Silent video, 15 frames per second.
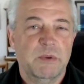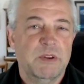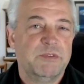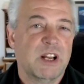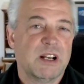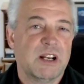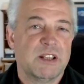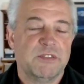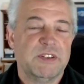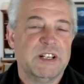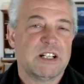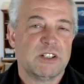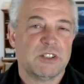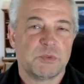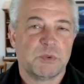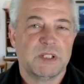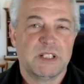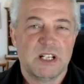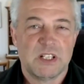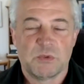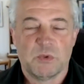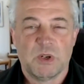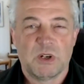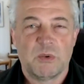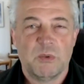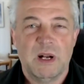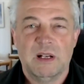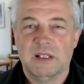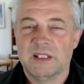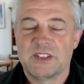done other vehicles where it does work
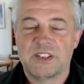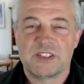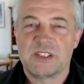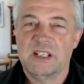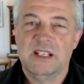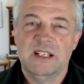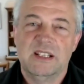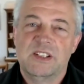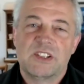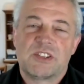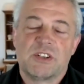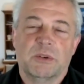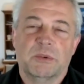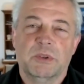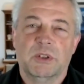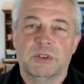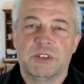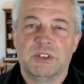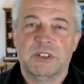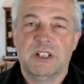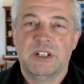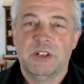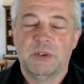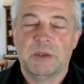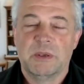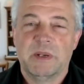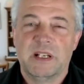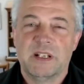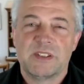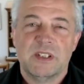well. You just don't know till you do it,
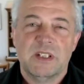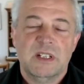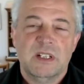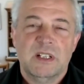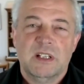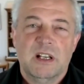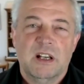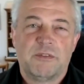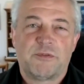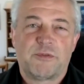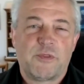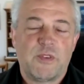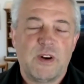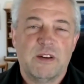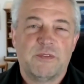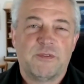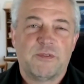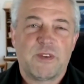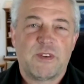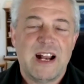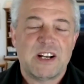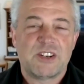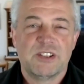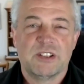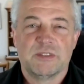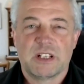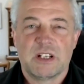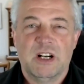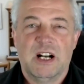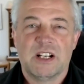but it's a fraction of the
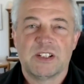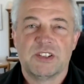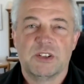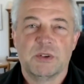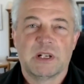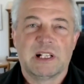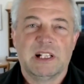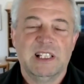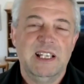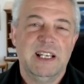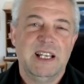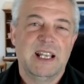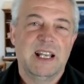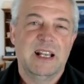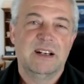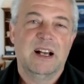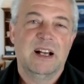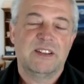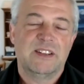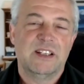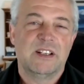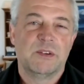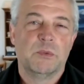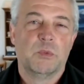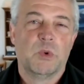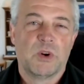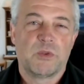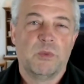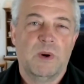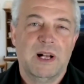cost to do a cleaning, and I think
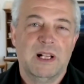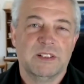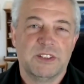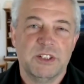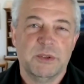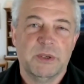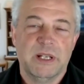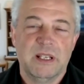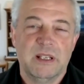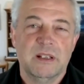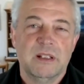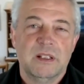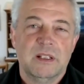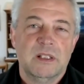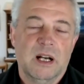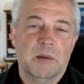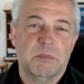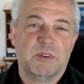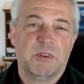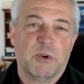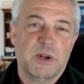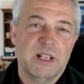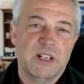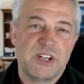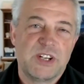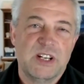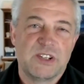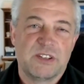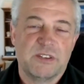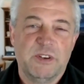worthwhile doing before you
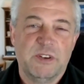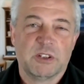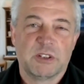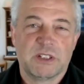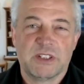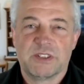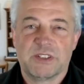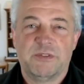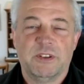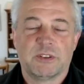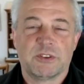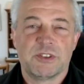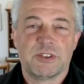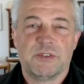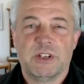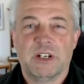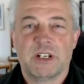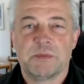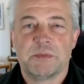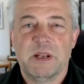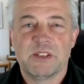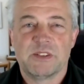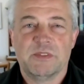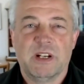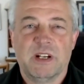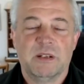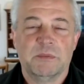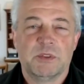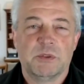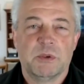change the filter, because the filter is a very expensive
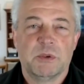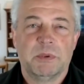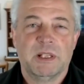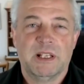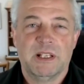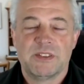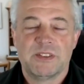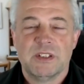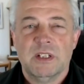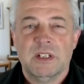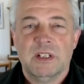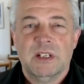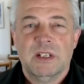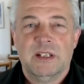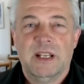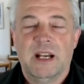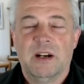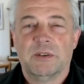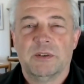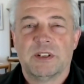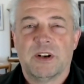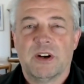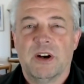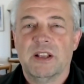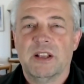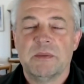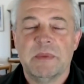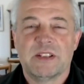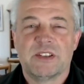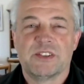item to replace. Now, there are other
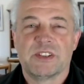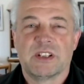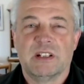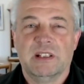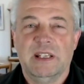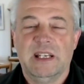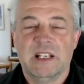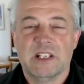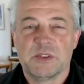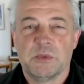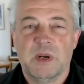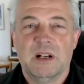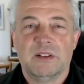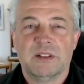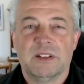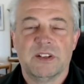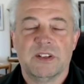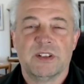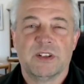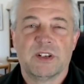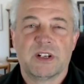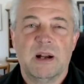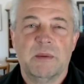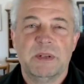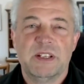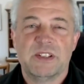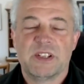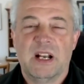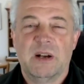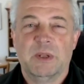methods of cleaning as well. There are companies
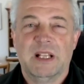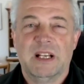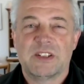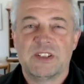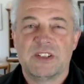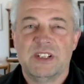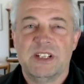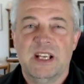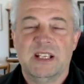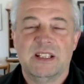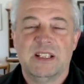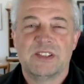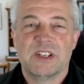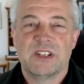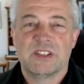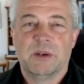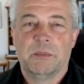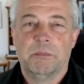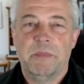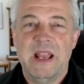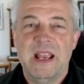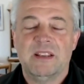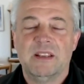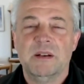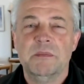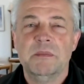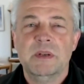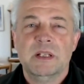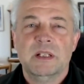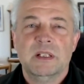that will actually take these things, they'll bake them,
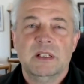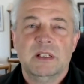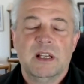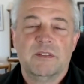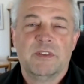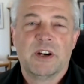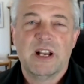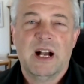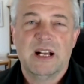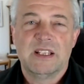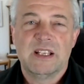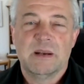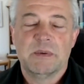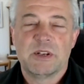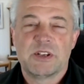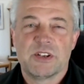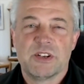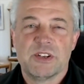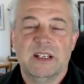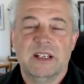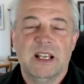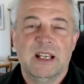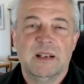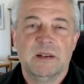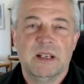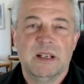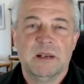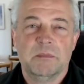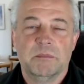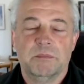very high temperatures, and
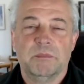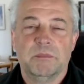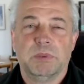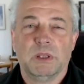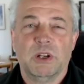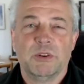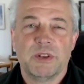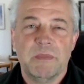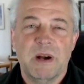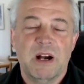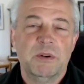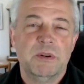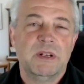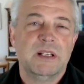blow them out.